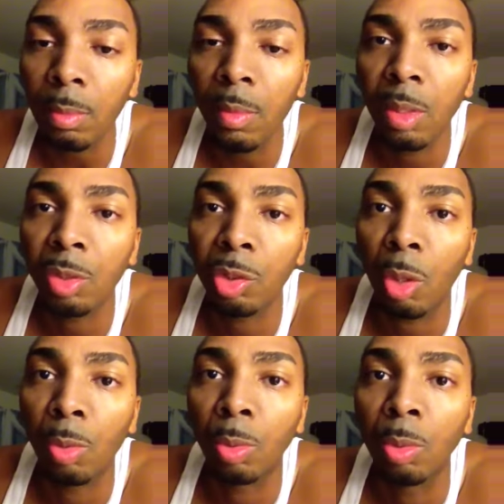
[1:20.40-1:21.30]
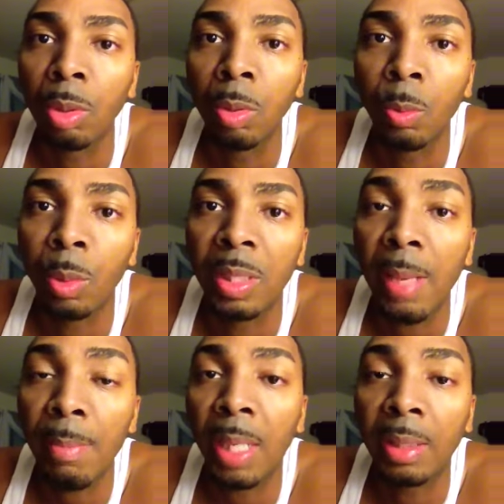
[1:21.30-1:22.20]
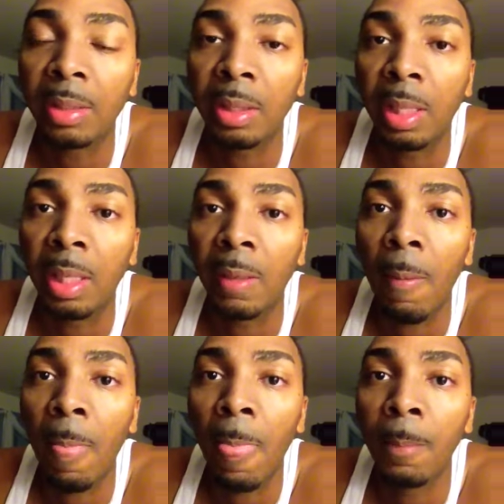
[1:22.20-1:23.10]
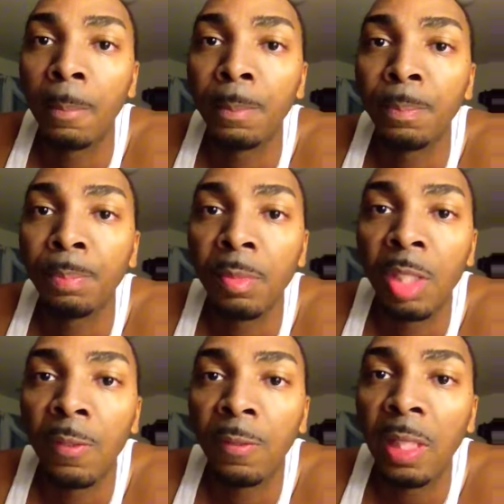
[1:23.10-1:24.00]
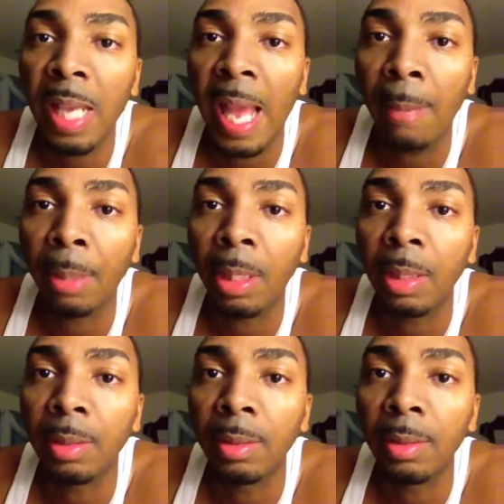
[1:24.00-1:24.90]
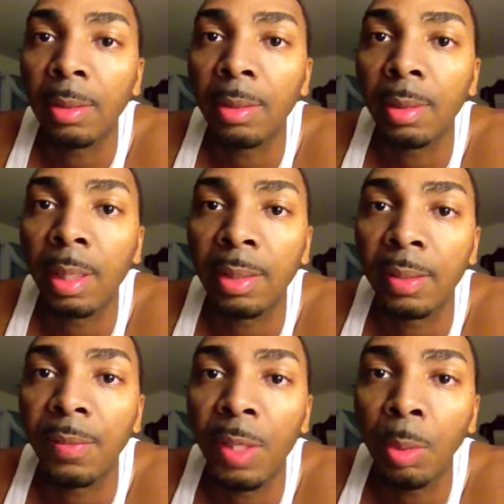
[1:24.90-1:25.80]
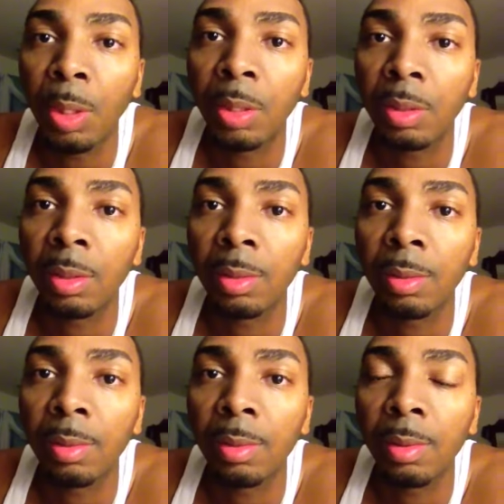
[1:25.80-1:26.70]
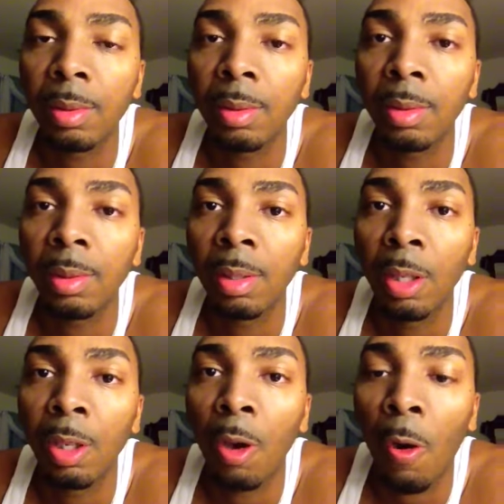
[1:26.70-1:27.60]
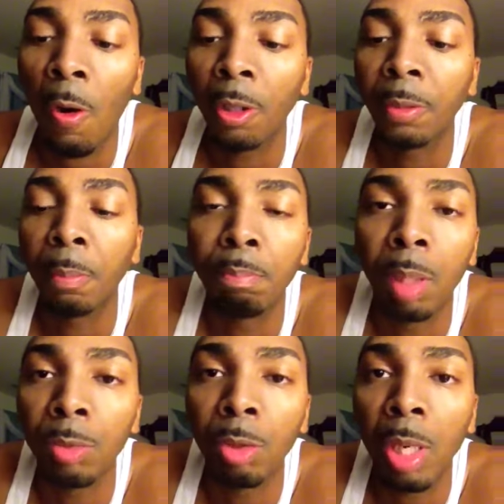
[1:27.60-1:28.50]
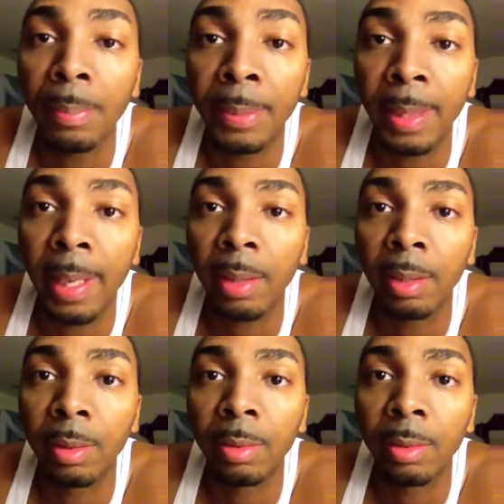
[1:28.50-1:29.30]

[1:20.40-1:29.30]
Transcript: So, with that being said, fleet applicants and civilians aren't bundled up together